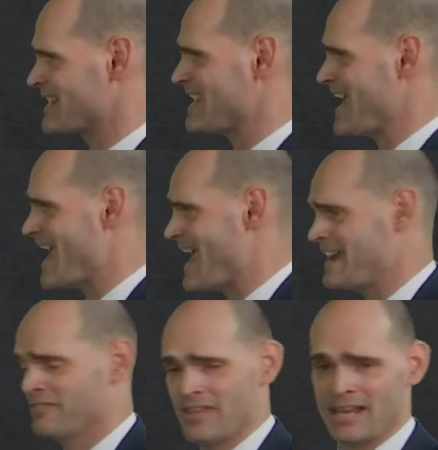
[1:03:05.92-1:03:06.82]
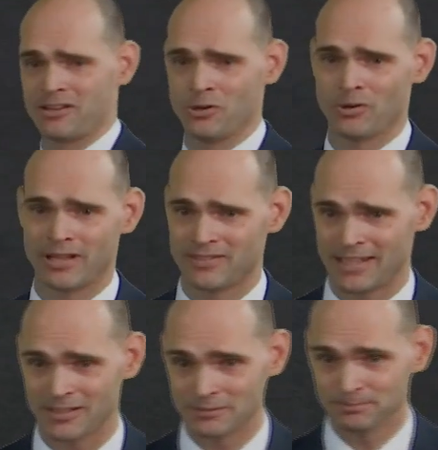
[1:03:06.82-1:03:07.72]
K of that code, I
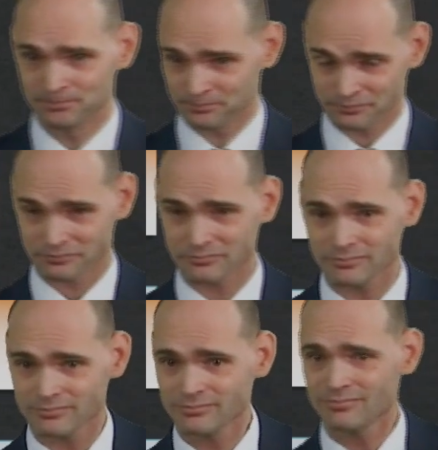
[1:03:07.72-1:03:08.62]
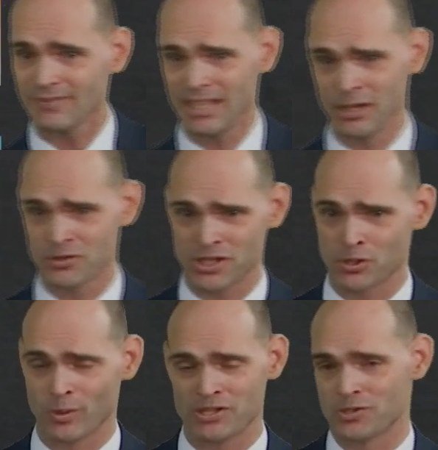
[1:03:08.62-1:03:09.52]
think.
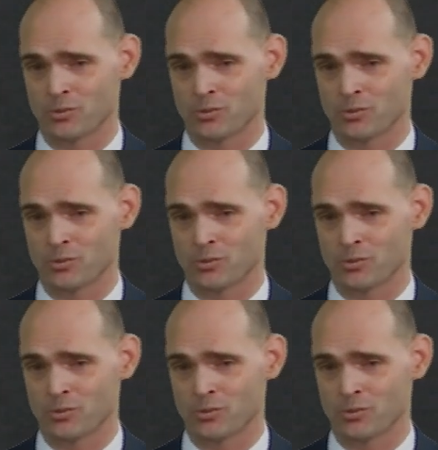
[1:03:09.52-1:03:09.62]
Situations